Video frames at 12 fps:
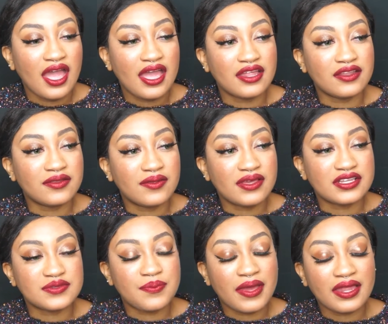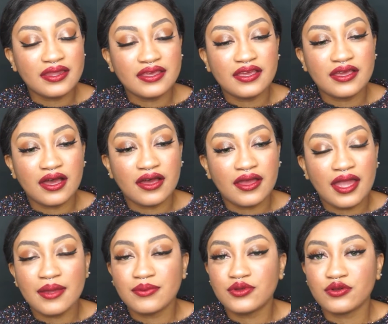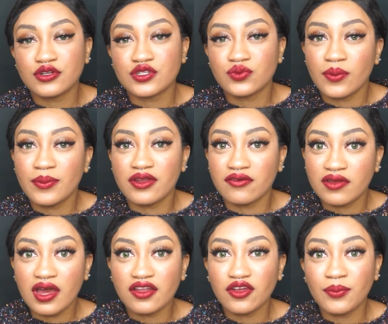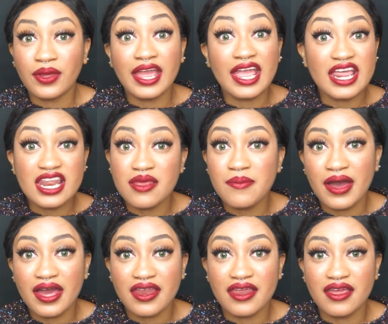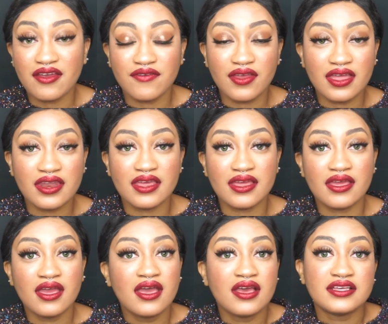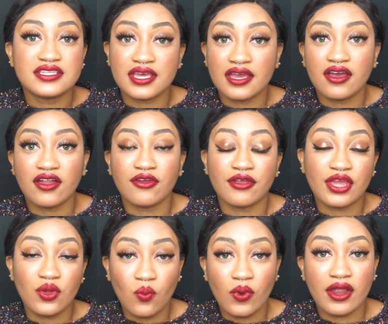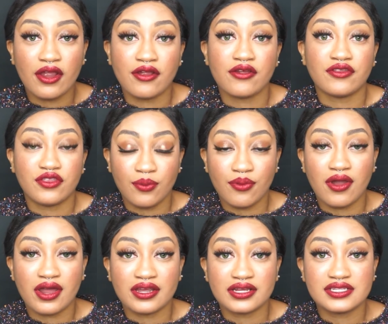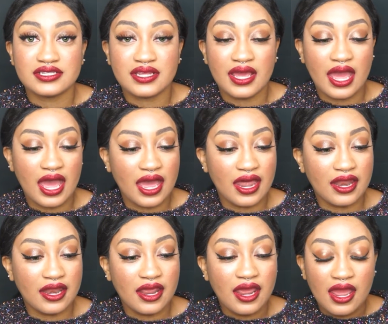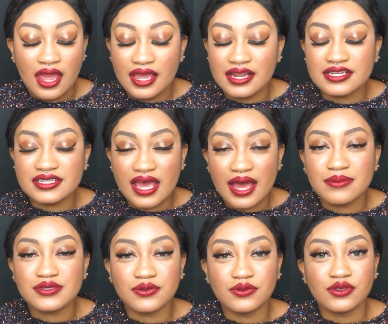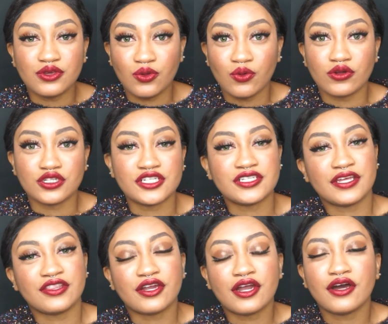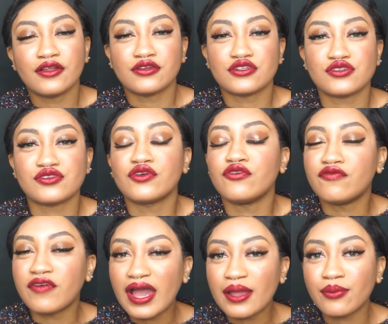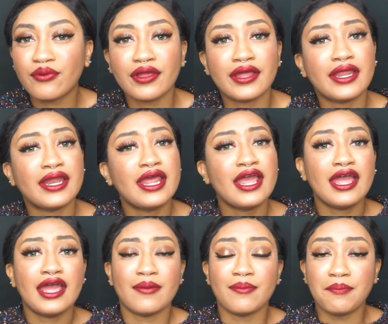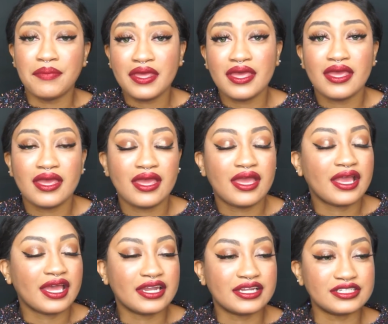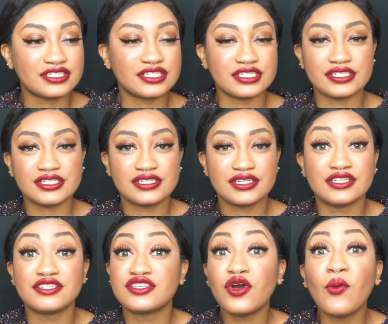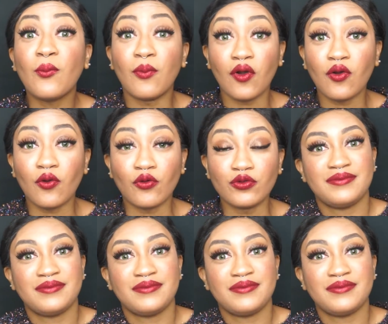It's mainly aimed towards women of color, but anybody of any skin color can wear their products, and it is absolutely gorgeous. Like, the colors are so vibrant and big, and it's just, it's so bold.